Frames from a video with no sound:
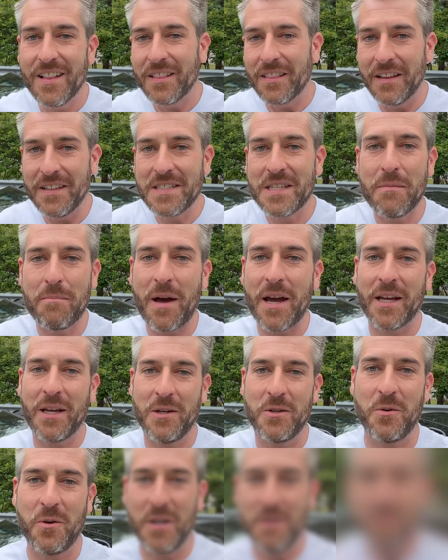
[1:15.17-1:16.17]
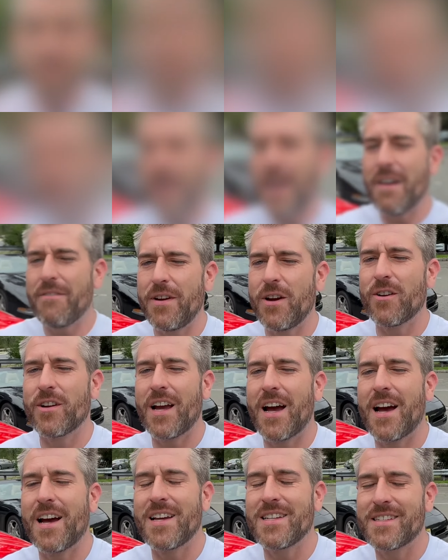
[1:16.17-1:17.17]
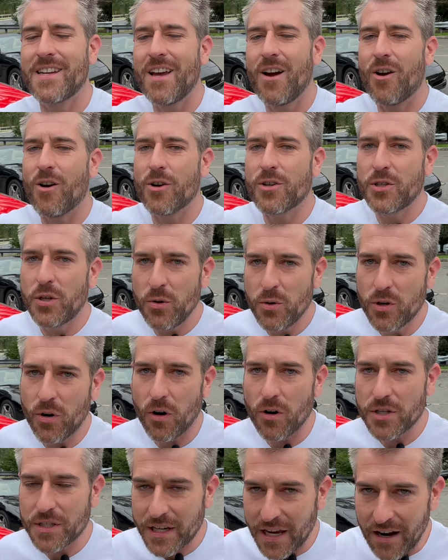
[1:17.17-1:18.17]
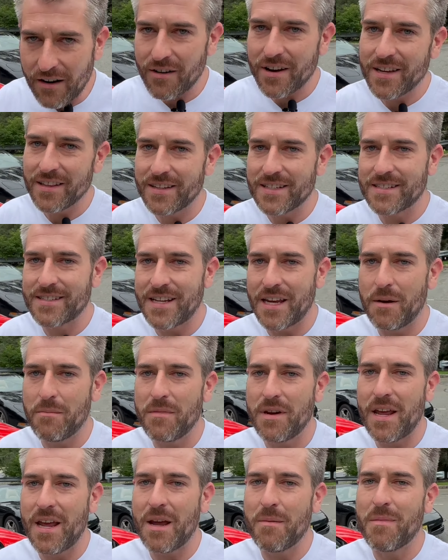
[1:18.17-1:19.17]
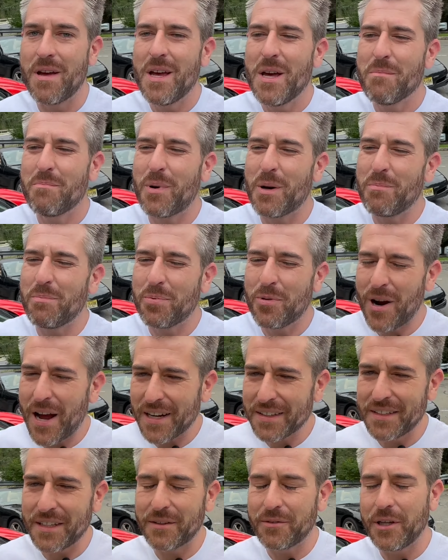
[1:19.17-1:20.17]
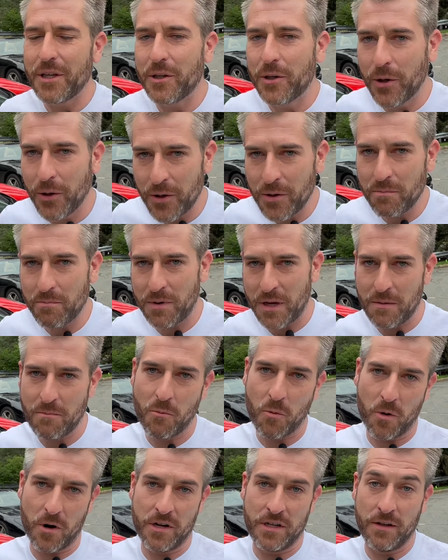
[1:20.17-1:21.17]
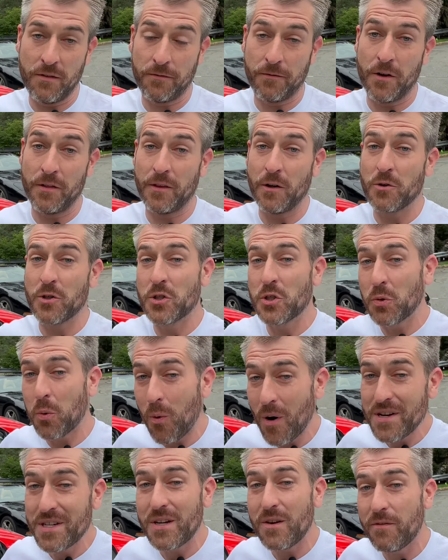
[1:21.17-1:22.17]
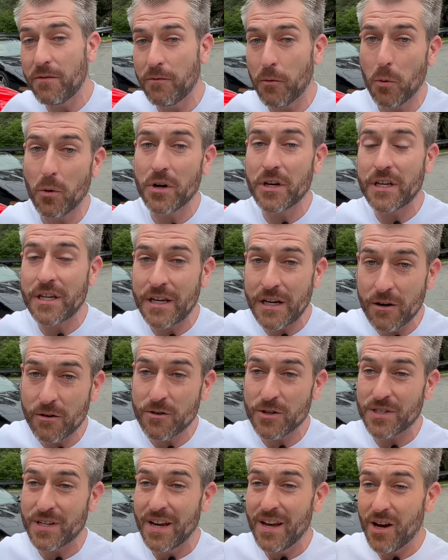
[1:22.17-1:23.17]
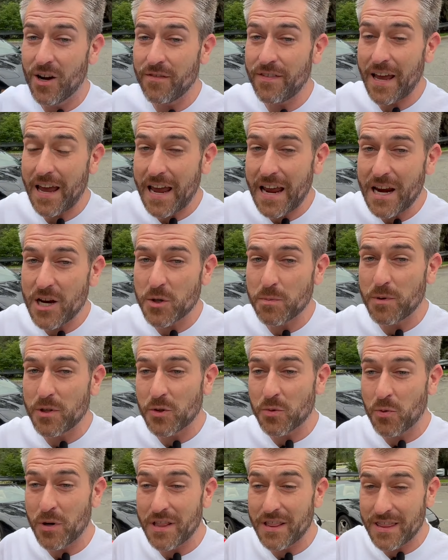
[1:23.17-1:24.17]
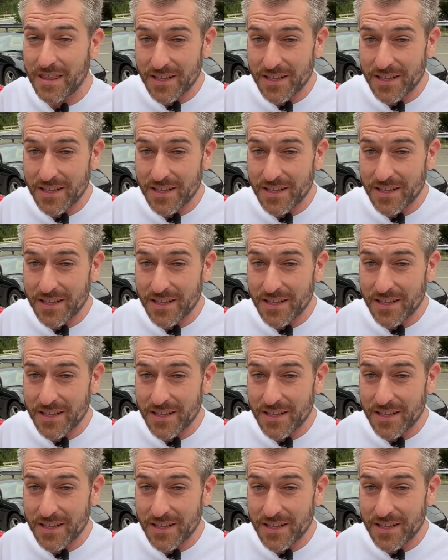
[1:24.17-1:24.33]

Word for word: let's get back into it. So what we have here, guys, are two cars carrying the same name, but practically couldn't be more different. There's 24 years of age between